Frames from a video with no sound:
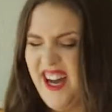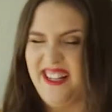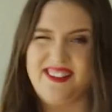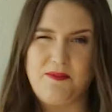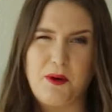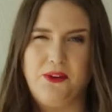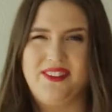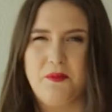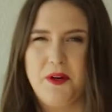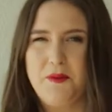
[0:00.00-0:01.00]
I'd say probably
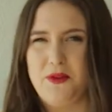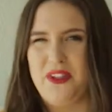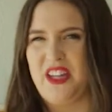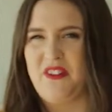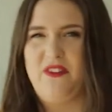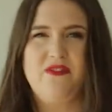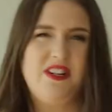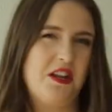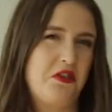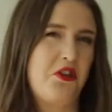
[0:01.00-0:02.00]
somewhere between like
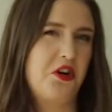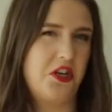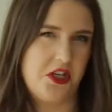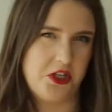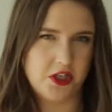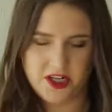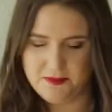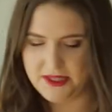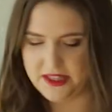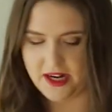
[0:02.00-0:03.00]
15 and 30 and you're going to
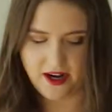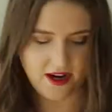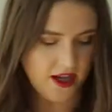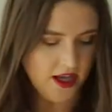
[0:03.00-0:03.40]
be there.